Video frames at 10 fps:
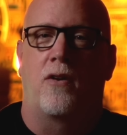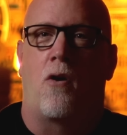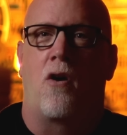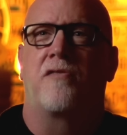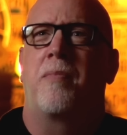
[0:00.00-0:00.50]
they're
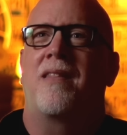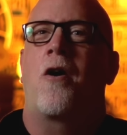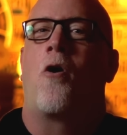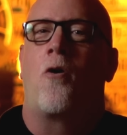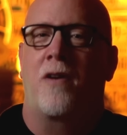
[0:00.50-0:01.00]
ours, but they
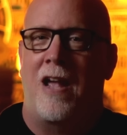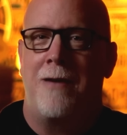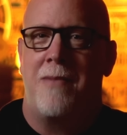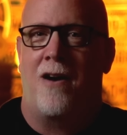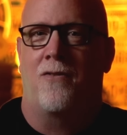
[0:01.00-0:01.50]
all
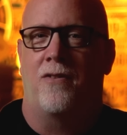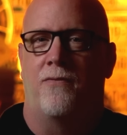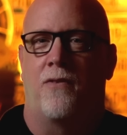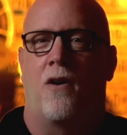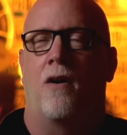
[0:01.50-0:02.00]
came out
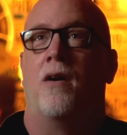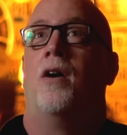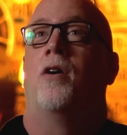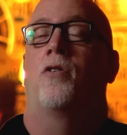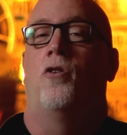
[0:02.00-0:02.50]
of our
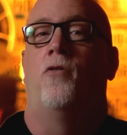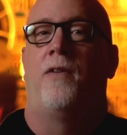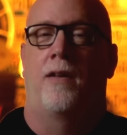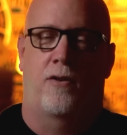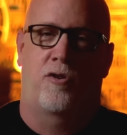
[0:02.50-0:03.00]

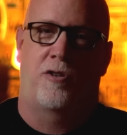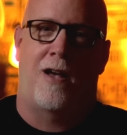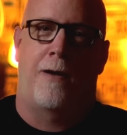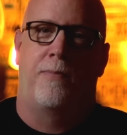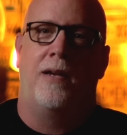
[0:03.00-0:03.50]
goofy little
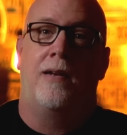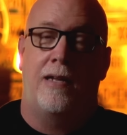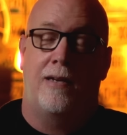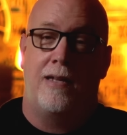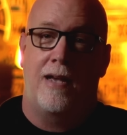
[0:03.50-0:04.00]
shop in
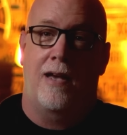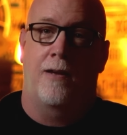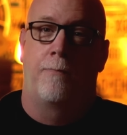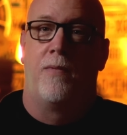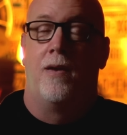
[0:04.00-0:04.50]
Indiana.